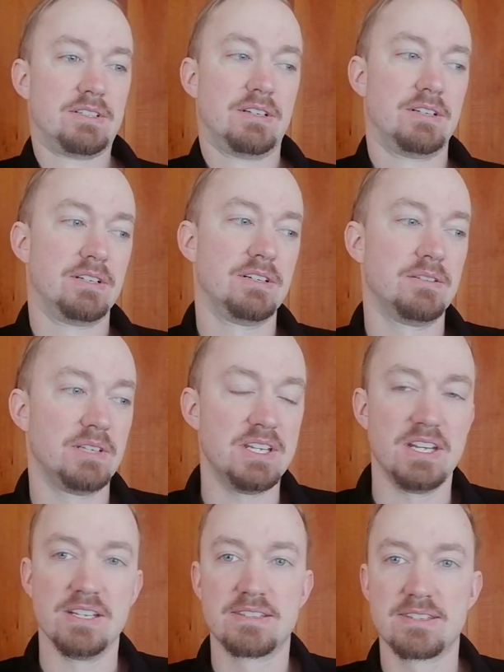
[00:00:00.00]
uh, an
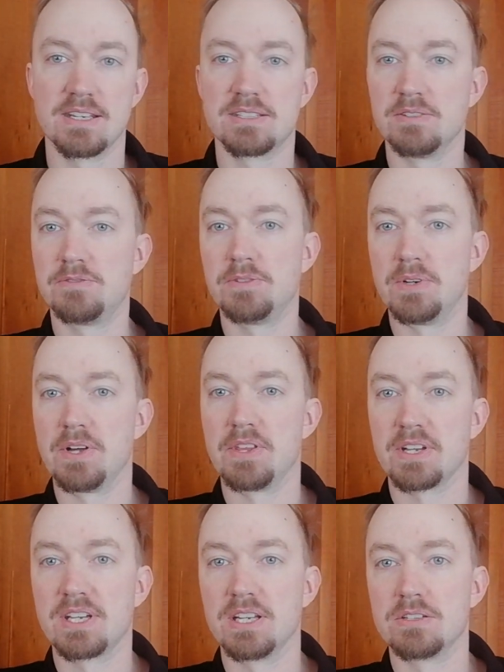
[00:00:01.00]
incentive for other
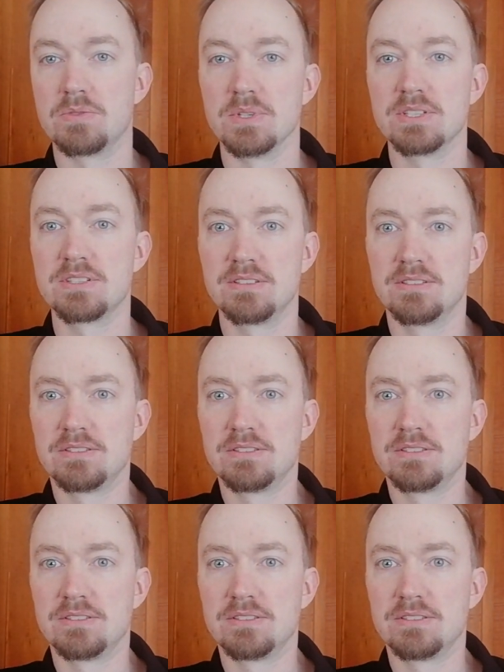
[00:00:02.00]
countries